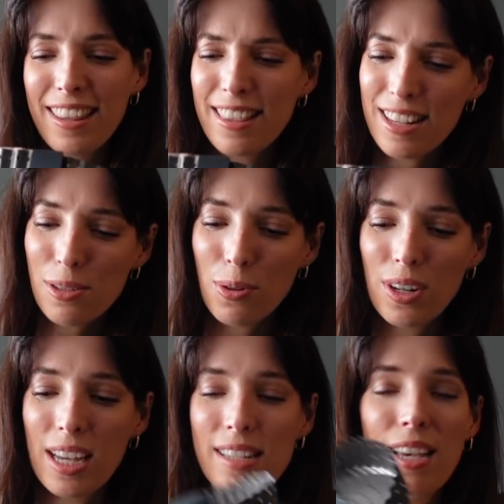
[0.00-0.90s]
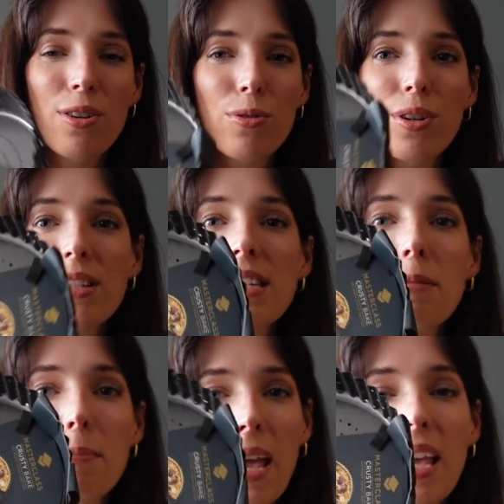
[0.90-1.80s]
then this one is a crusty
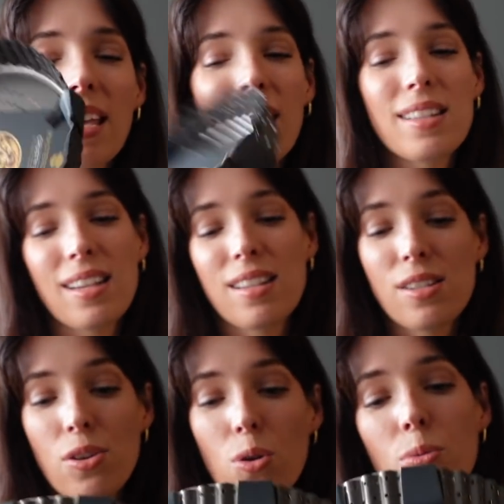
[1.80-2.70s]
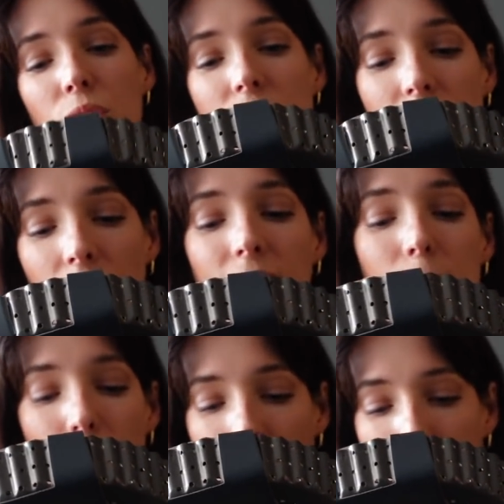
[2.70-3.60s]
bake. It says no more soggy
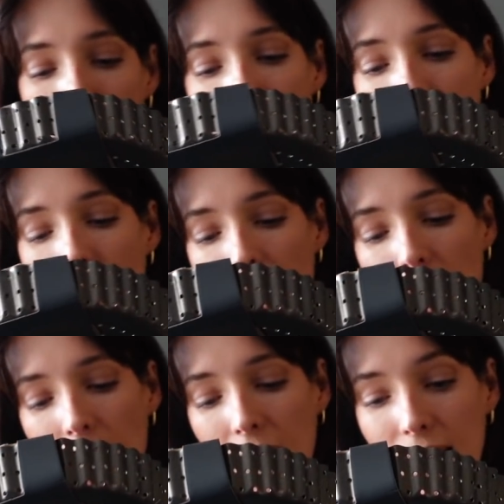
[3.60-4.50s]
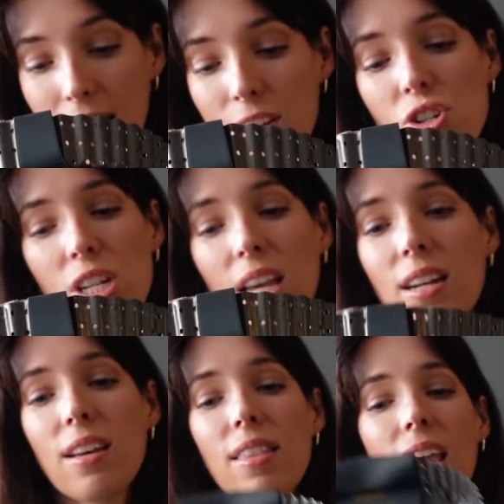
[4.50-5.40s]
bottom. Quiche
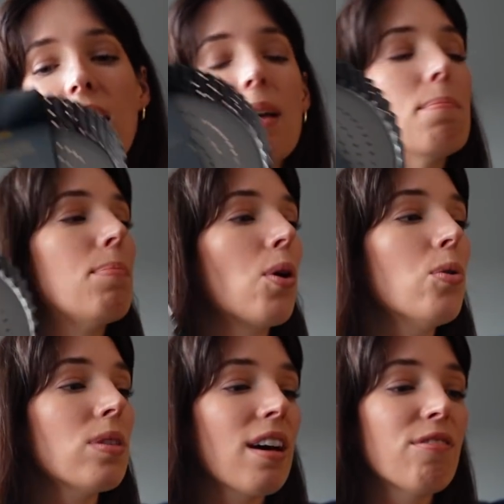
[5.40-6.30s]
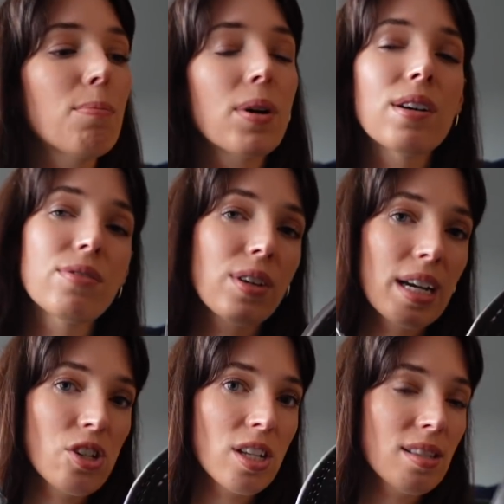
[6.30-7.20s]
tin. They both have
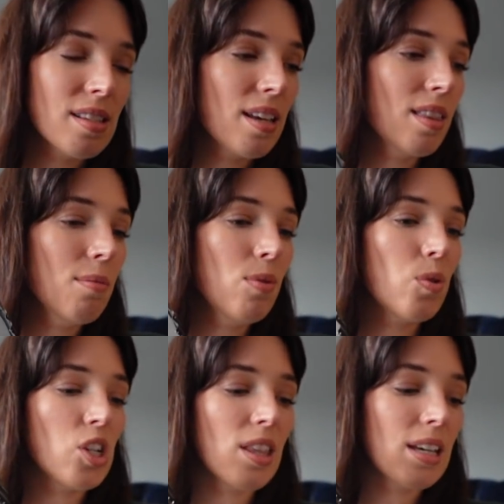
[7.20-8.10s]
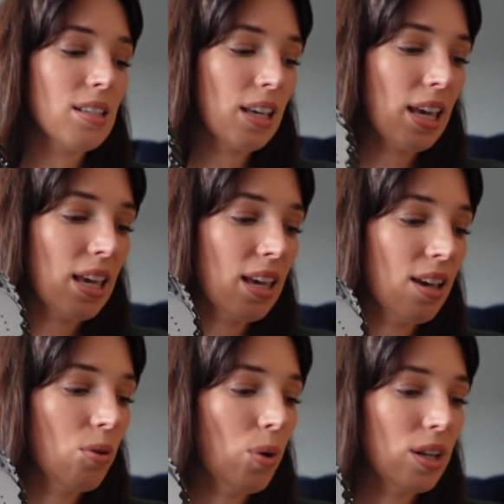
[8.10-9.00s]
perforations in them, which I think is
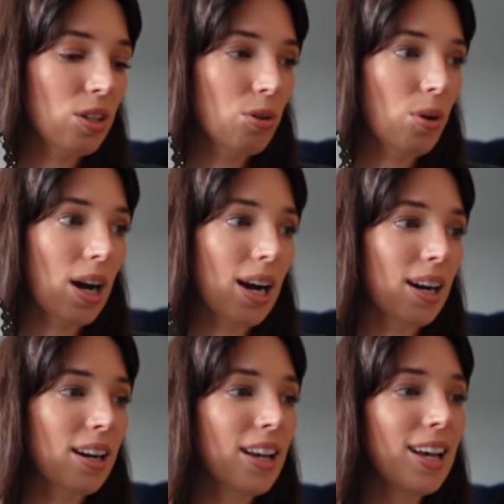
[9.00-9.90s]
key when you are